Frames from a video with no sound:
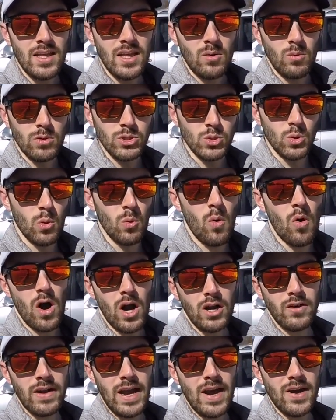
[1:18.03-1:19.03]
We'll do a
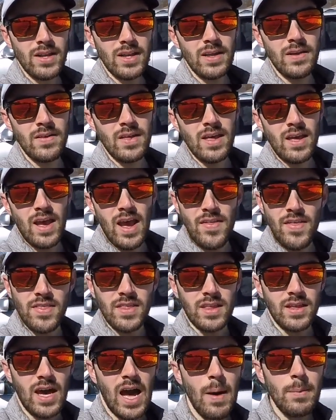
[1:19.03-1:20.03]
walk around, and in the
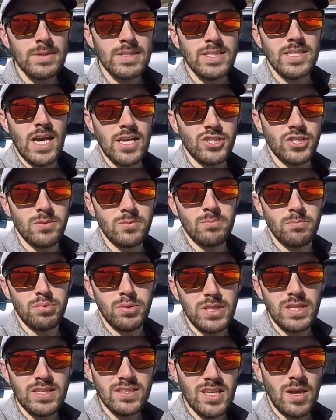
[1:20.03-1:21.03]
comment section,
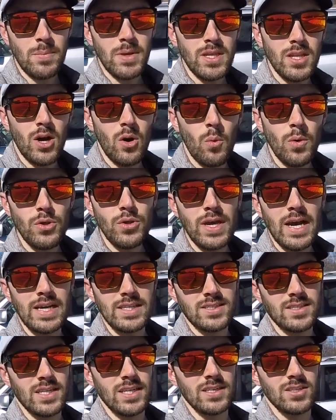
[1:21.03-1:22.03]
please let me know what you guys
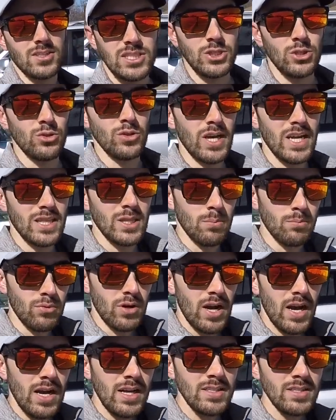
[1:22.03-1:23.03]
think. Did you like the
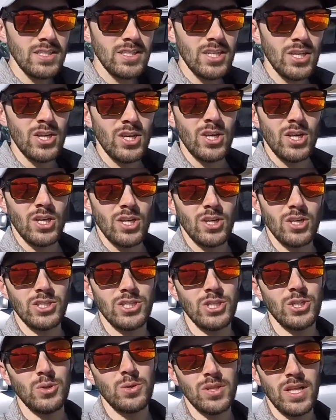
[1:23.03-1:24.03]
bronze? Or
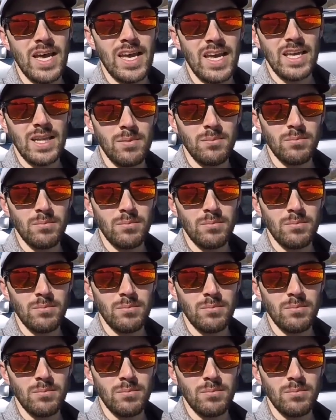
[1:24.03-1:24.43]
do you like it in